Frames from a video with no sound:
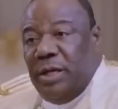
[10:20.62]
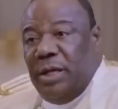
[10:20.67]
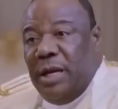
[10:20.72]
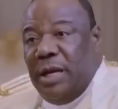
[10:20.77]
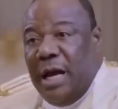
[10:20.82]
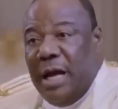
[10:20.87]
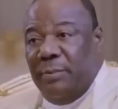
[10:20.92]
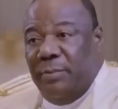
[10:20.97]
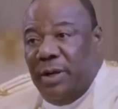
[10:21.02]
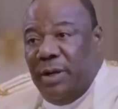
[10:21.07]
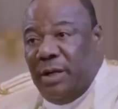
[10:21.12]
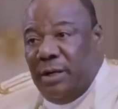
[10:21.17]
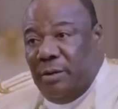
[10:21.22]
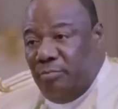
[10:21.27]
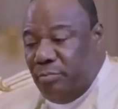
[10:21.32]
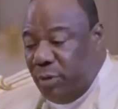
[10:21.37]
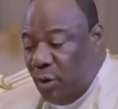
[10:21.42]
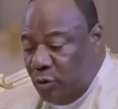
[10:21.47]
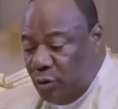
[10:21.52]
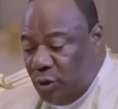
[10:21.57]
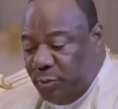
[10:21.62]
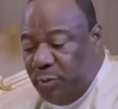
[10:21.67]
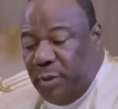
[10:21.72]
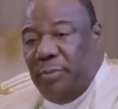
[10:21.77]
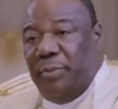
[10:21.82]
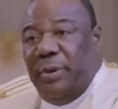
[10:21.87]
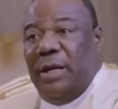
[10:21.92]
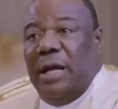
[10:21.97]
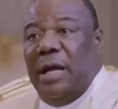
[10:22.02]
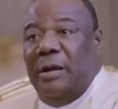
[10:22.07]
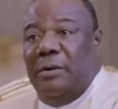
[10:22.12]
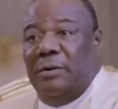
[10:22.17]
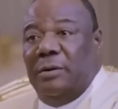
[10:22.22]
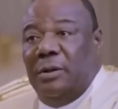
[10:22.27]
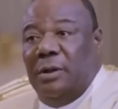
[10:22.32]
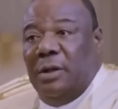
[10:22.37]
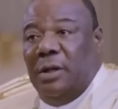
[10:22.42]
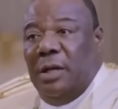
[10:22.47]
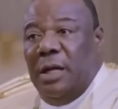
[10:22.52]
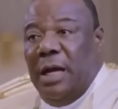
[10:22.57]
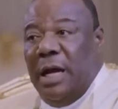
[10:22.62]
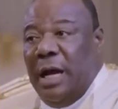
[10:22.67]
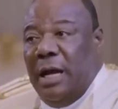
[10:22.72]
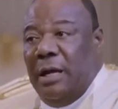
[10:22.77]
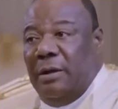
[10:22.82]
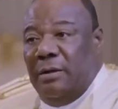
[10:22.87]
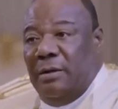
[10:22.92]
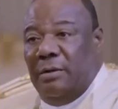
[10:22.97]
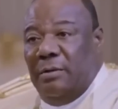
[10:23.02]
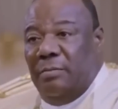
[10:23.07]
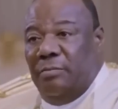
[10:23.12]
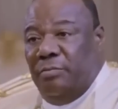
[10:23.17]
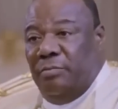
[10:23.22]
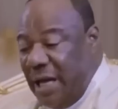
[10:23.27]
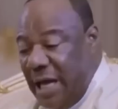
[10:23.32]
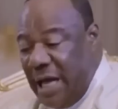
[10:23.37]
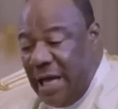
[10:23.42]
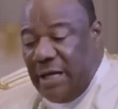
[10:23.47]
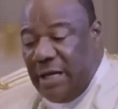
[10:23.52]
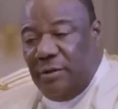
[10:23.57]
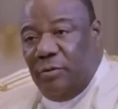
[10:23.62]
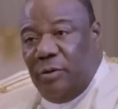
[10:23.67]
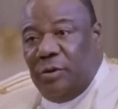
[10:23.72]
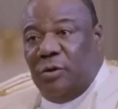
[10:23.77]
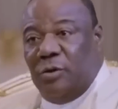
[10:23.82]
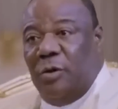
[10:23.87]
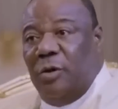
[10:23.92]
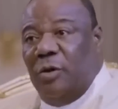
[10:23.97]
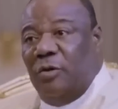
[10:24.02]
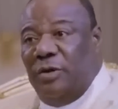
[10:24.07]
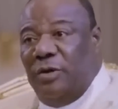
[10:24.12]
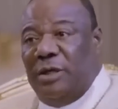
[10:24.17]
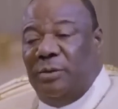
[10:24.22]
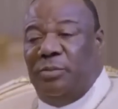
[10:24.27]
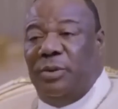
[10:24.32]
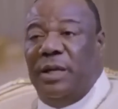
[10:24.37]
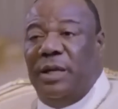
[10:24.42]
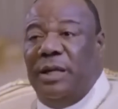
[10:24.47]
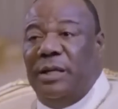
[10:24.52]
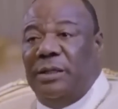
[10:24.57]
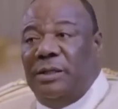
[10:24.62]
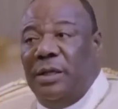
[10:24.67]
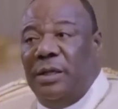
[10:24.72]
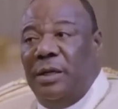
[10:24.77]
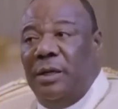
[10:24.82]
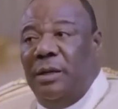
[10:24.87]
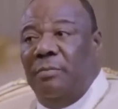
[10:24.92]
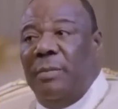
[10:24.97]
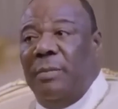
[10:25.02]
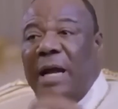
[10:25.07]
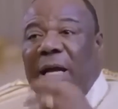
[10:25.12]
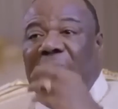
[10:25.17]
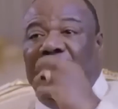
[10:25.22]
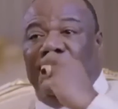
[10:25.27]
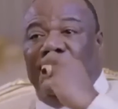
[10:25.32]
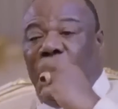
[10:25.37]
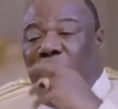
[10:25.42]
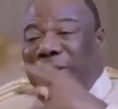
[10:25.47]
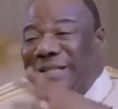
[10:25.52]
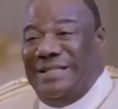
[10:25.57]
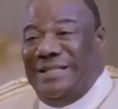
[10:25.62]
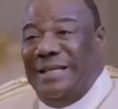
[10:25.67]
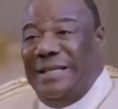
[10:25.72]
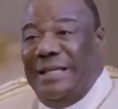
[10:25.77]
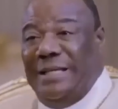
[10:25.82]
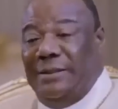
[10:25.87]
opening up and the bones popping out, and blood was all over the place. My lips were